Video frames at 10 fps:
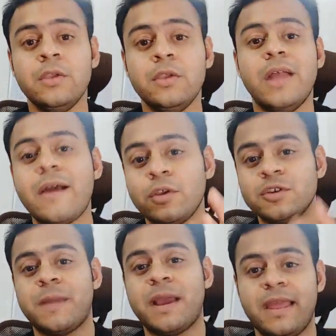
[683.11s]
You'll have to use
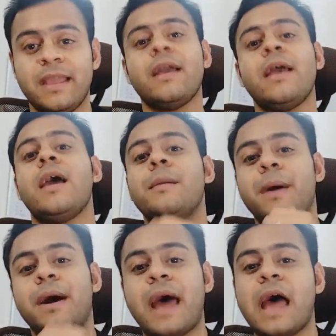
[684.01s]
my link,
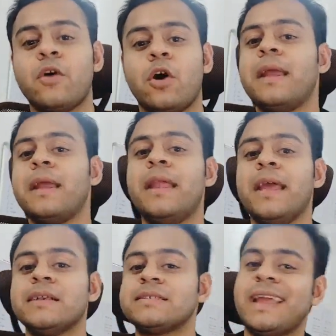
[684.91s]
but I've got my
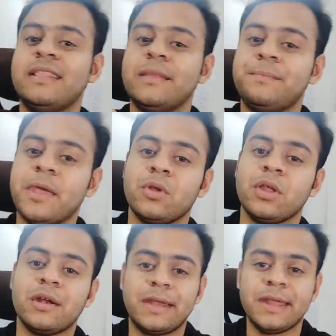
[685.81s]
links in the
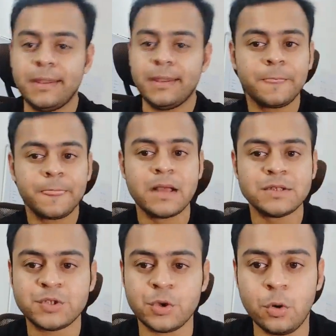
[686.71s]
Payoneer team,
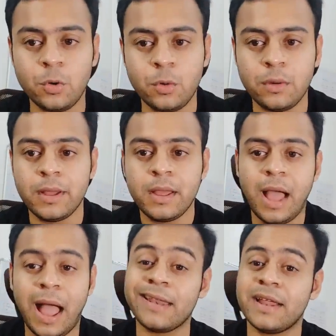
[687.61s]
so
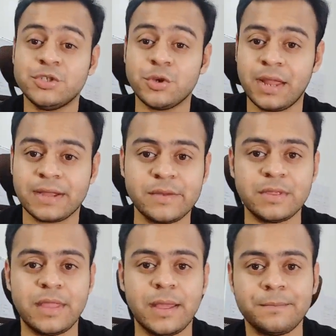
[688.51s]
I can get you connected
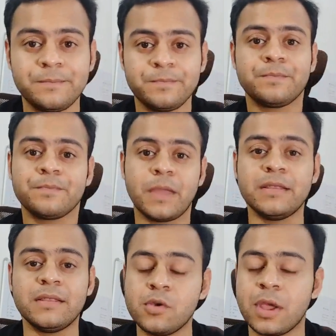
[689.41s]
with them,
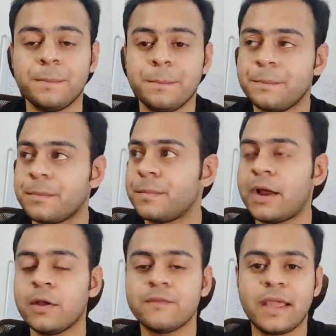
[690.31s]
and you can
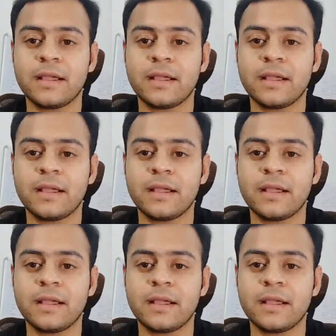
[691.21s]
kind of like